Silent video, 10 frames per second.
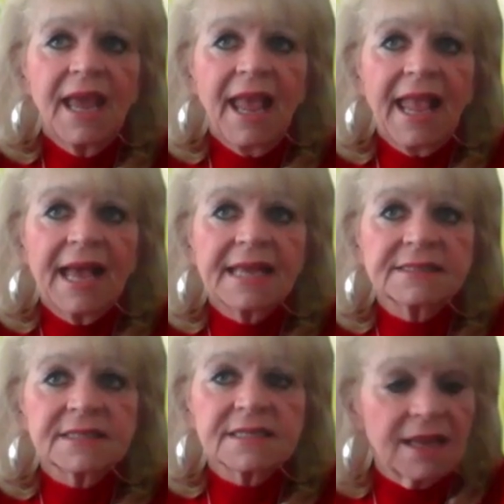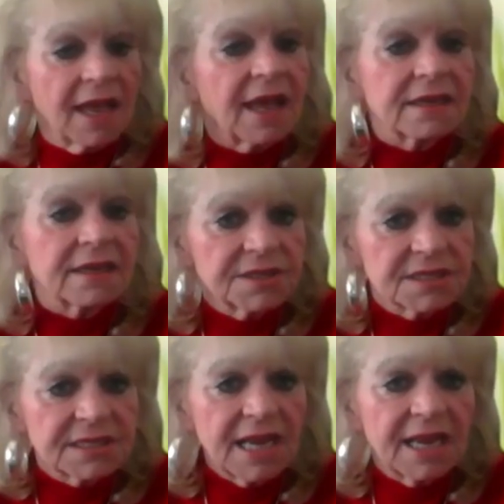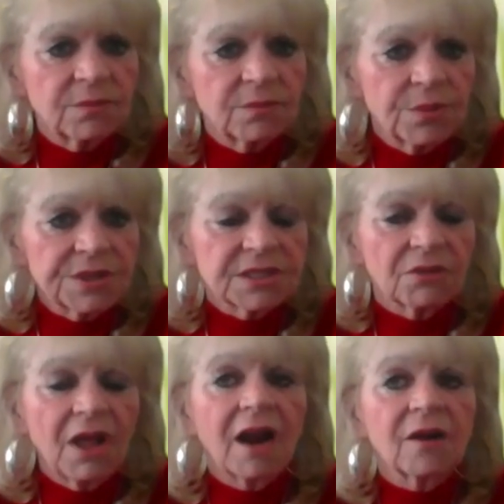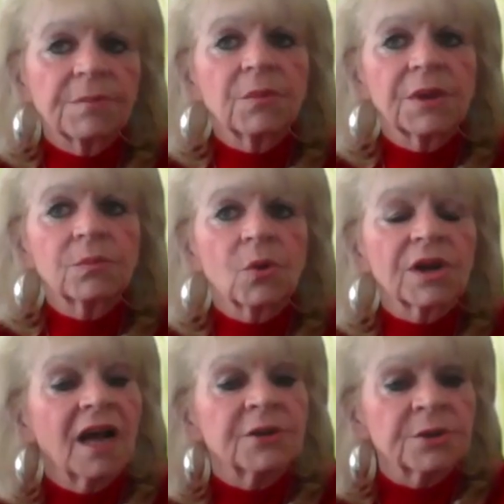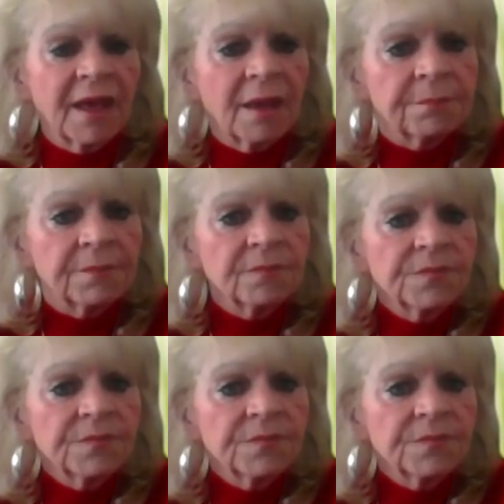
And, and to this day, we still are, but we work under them.